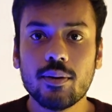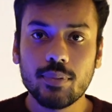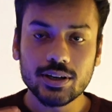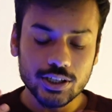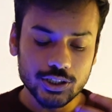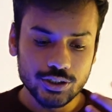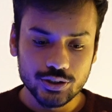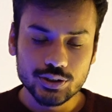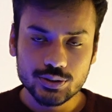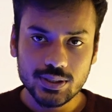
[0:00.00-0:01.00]
But
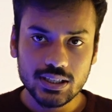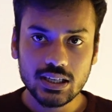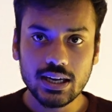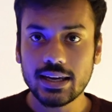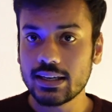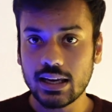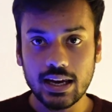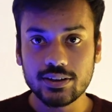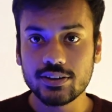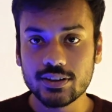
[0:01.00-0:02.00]
usually in
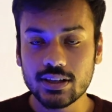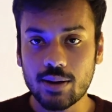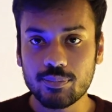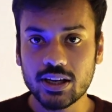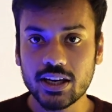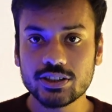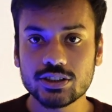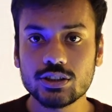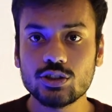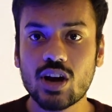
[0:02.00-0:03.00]
any real
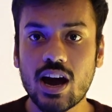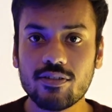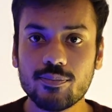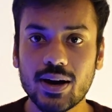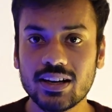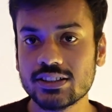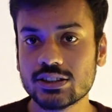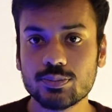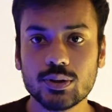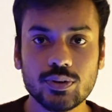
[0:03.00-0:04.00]
application, you have a
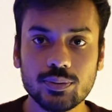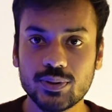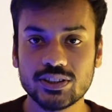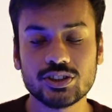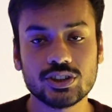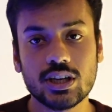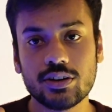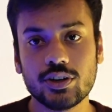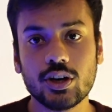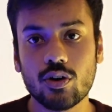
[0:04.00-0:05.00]
balance between precision
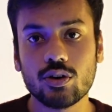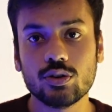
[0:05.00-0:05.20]
and recall.